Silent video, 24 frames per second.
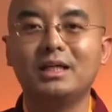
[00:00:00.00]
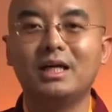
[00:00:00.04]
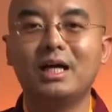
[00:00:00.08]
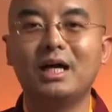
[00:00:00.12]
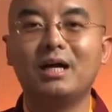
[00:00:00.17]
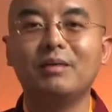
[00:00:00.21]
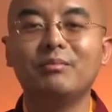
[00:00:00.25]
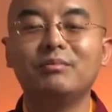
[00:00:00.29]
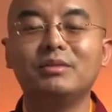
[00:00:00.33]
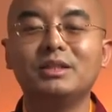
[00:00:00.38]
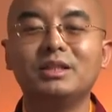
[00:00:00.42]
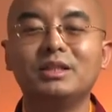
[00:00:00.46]

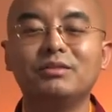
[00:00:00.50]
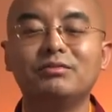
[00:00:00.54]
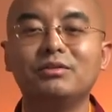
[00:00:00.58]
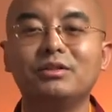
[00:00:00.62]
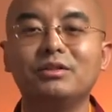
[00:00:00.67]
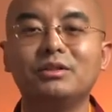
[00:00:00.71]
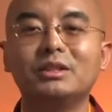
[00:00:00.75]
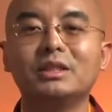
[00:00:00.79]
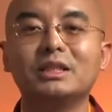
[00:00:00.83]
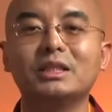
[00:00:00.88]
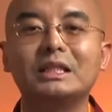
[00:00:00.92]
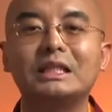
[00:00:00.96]
I'm
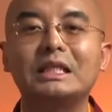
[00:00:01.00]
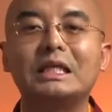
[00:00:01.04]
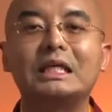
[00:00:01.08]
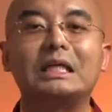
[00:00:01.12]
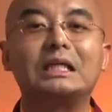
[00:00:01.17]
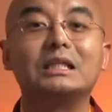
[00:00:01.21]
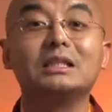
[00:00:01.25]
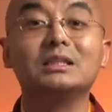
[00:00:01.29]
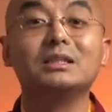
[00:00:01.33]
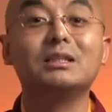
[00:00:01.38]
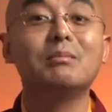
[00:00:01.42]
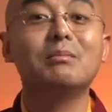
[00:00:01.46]
referring here
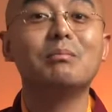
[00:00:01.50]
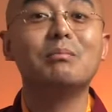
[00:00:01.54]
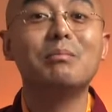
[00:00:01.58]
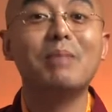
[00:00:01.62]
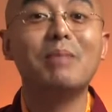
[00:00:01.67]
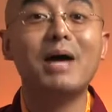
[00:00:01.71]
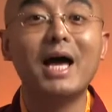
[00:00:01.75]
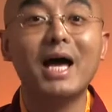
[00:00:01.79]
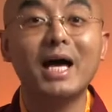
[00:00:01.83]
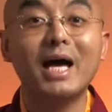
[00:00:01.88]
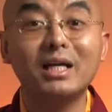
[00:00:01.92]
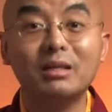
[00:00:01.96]
is the
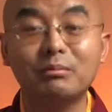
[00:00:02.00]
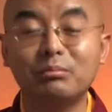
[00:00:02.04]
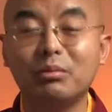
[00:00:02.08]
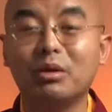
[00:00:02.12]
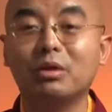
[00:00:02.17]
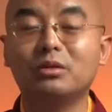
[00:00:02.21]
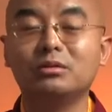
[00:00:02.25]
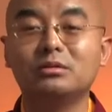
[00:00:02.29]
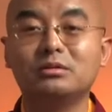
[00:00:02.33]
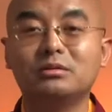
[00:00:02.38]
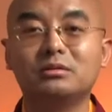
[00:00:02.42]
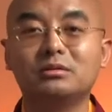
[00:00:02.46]
bad
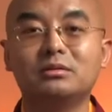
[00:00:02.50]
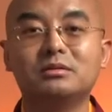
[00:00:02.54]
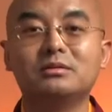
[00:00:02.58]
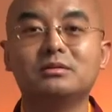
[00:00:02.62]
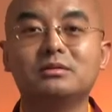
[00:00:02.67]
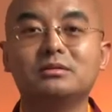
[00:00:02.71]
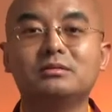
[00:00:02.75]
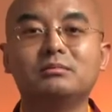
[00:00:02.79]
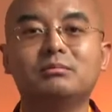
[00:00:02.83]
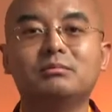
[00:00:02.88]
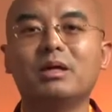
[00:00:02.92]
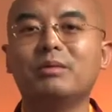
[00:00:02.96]
boss.
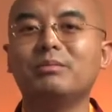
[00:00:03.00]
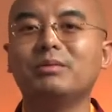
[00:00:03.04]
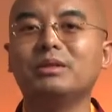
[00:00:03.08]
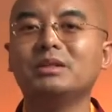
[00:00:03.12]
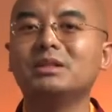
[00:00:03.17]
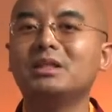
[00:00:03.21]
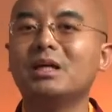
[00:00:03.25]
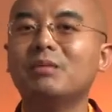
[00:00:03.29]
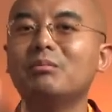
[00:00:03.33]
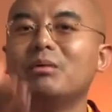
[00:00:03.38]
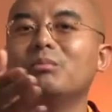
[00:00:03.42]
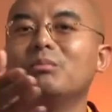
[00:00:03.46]
Maybe
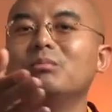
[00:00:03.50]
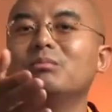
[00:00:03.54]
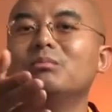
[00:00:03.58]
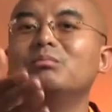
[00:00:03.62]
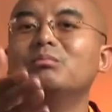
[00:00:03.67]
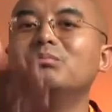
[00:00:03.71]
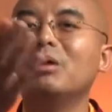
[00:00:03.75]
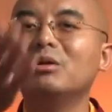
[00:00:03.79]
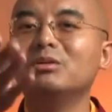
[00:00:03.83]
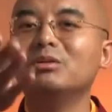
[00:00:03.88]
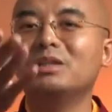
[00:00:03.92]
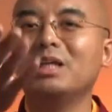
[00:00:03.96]
some of
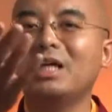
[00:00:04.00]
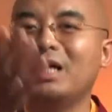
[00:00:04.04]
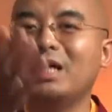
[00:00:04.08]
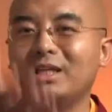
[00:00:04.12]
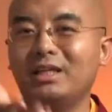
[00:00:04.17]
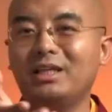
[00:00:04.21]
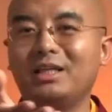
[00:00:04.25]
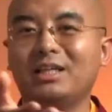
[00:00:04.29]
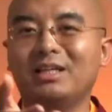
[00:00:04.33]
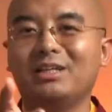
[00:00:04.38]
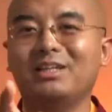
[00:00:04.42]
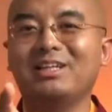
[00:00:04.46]
boss are
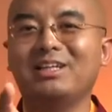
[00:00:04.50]
here.